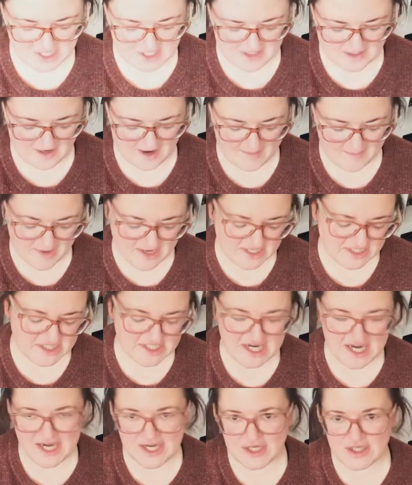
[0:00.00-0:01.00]
I might
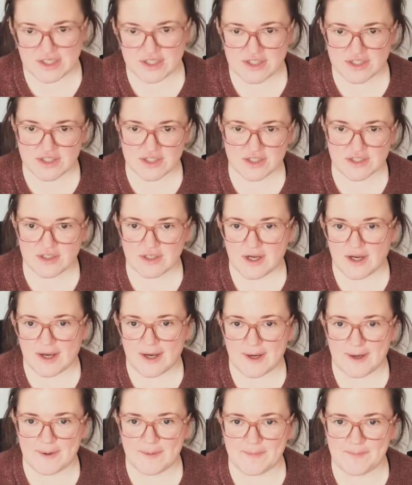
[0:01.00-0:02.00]
change
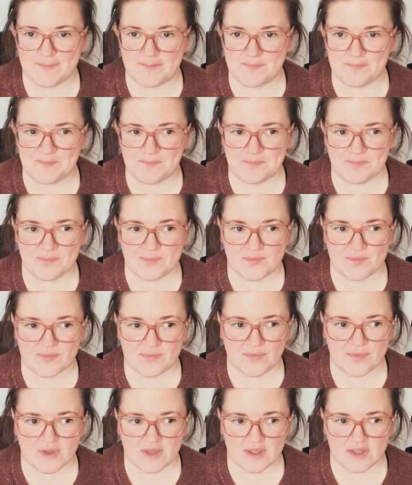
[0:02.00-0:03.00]

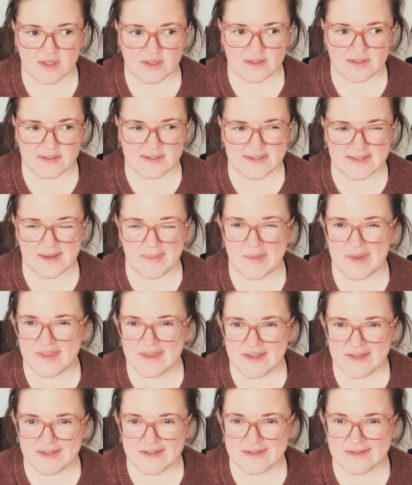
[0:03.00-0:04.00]
some of
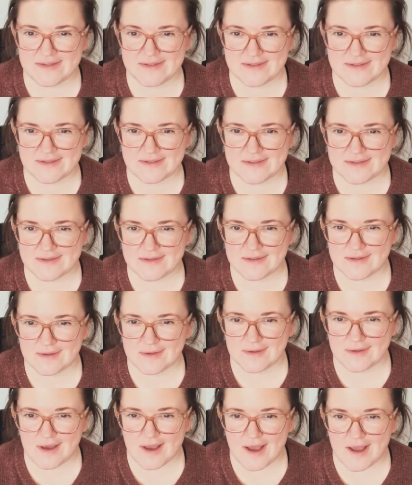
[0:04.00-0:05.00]
these.
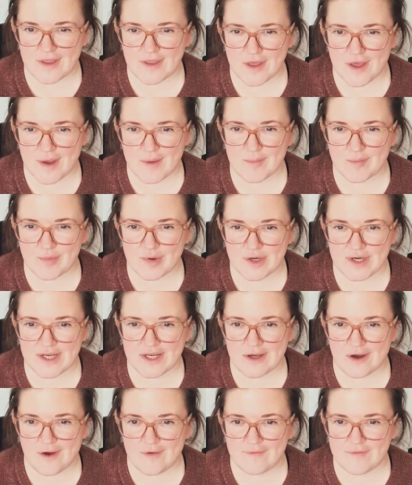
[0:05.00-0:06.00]
I'm pretty
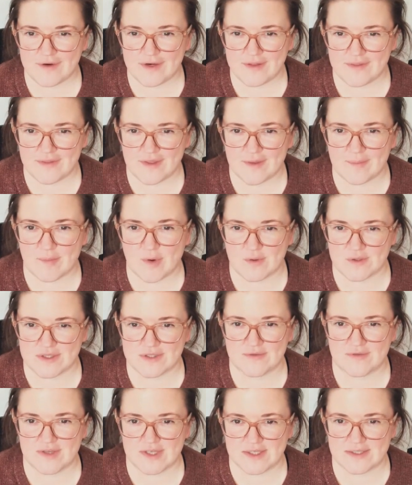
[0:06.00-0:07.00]
confident that
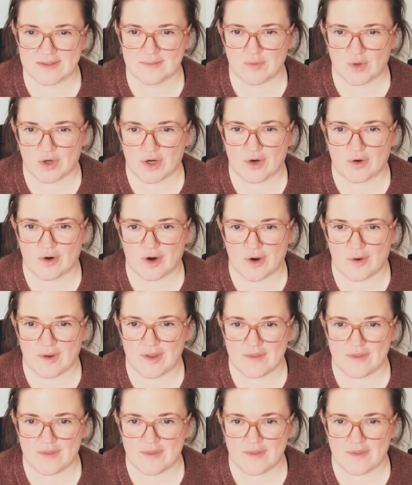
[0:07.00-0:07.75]
most of these I'm gonna grow.